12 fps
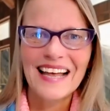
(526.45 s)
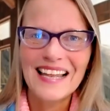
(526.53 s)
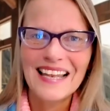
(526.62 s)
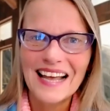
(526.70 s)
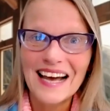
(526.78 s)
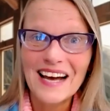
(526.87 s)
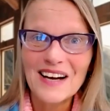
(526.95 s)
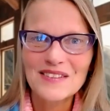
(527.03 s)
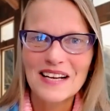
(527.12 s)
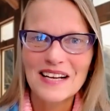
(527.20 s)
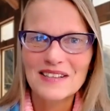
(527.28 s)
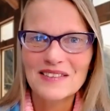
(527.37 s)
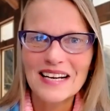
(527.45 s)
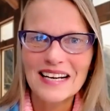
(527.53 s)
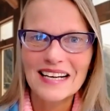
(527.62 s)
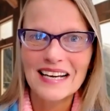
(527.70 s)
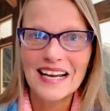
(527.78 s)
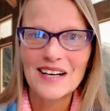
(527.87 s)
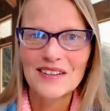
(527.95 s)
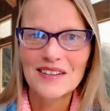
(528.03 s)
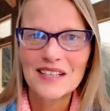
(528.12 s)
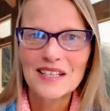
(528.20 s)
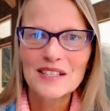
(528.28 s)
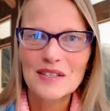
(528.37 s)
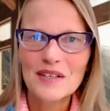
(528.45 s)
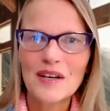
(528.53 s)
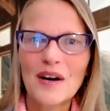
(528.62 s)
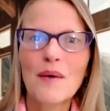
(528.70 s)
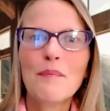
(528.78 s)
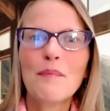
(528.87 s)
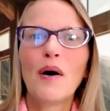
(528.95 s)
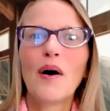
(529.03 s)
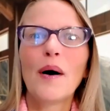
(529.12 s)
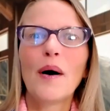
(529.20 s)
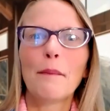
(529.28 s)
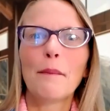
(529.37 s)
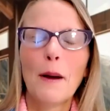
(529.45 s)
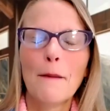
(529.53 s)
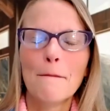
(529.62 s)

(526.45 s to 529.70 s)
Allow that right now to come up